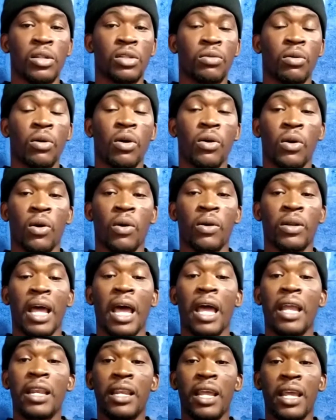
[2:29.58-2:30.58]
thrown out
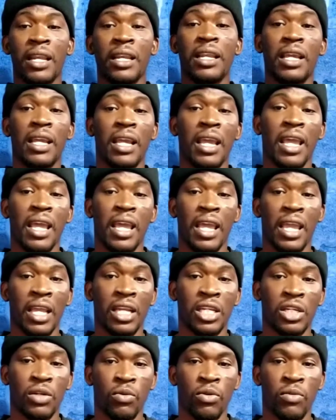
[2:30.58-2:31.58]
and then the
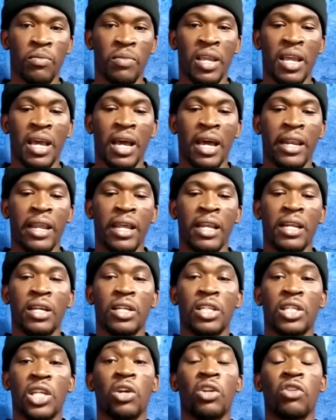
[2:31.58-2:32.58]
AH would be added,
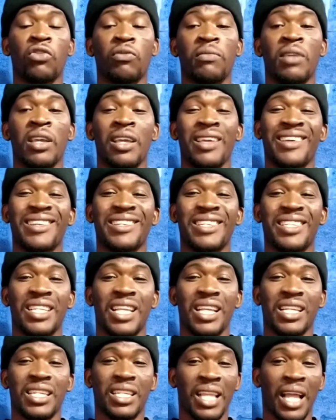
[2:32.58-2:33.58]
so it would be
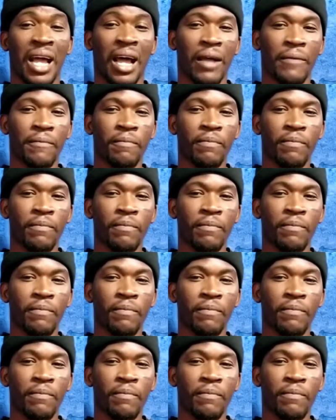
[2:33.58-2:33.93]
sister.